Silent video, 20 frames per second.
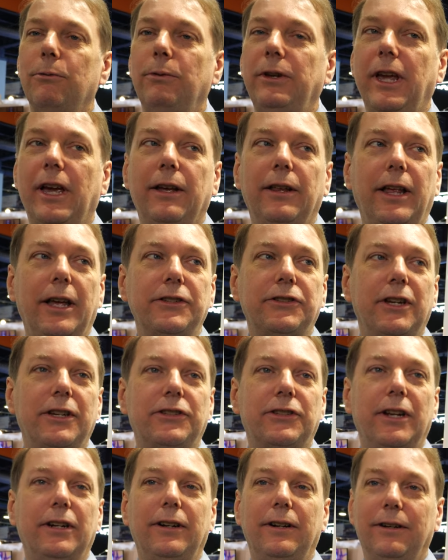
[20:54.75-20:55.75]
as I
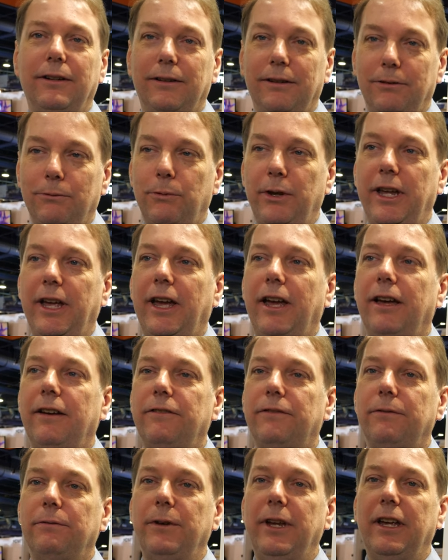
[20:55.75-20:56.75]
said, we have
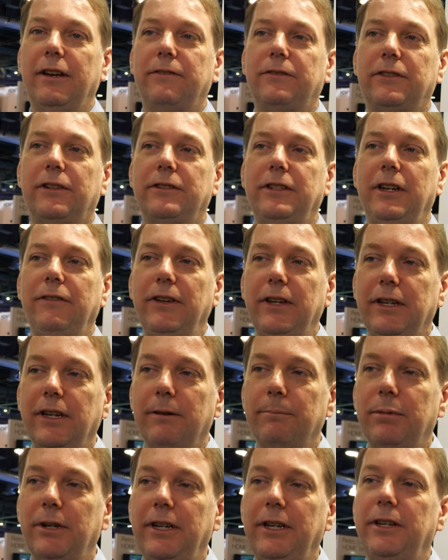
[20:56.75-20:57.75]
TV
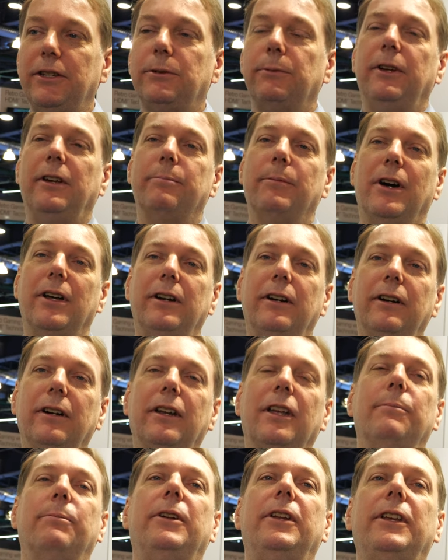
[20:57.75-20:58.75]
companies, we have monitor
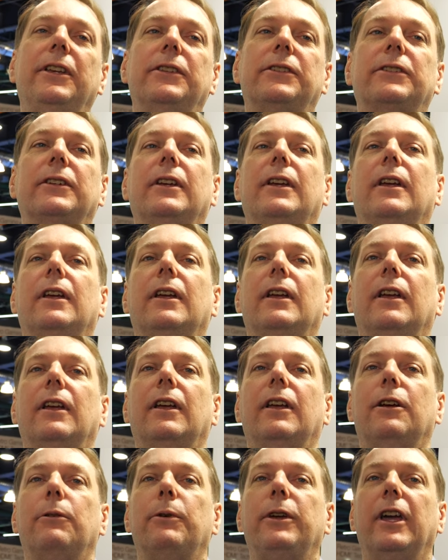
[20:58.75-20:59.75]
companies,
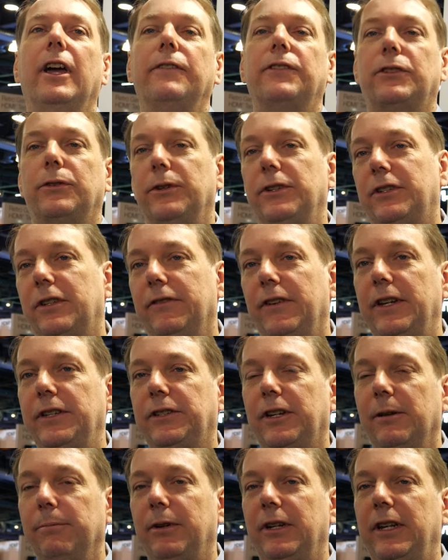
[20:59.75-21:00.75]
we have source
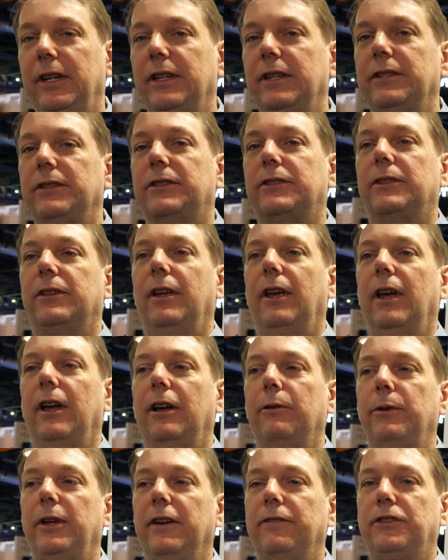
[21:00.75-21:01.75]
device companies,
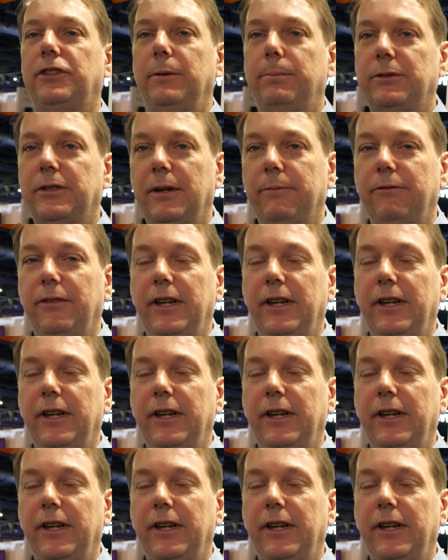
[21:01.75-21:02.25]
we have chipset